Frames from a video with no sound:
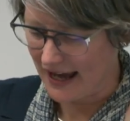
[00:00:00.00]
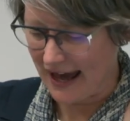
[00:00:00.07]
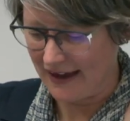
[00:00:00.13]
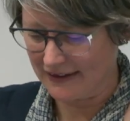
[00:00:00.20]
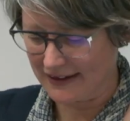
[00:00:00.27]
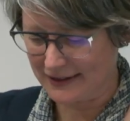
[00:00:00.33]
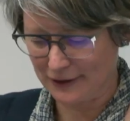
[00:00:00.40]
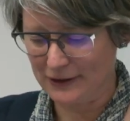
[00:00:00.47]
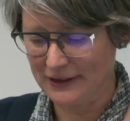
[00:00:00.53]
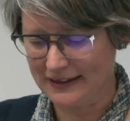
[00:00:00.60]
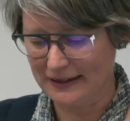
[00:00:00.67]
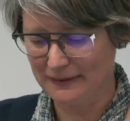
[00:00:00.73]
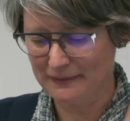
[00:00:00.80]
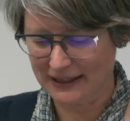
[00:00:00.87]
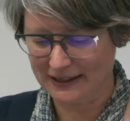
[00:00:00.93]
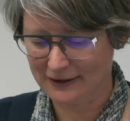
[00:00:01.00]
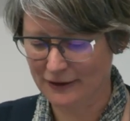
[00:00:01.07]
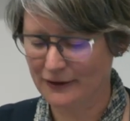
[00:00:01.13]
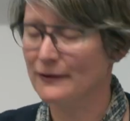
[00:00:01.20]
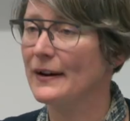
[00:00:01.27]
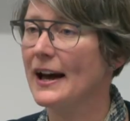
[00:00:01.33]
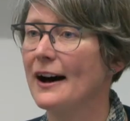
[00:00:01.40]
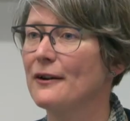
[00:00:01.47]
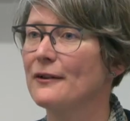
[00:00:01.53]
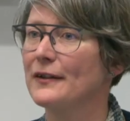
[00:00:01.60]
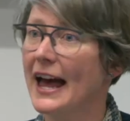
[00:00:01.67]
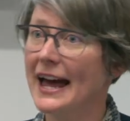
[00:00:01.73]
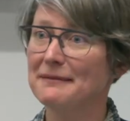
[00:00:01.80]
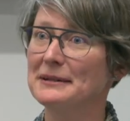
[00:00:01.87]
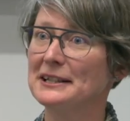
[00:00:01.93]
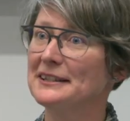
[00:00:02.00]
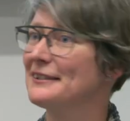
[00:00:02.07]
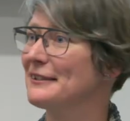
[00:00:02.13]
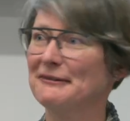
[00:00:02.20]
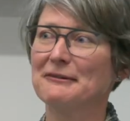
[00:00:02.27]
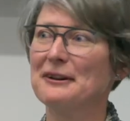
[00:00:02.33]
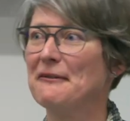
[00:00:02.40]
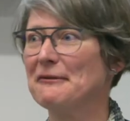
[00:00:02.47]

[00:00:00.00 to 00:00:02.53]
and the Associate Minister of Health and Minister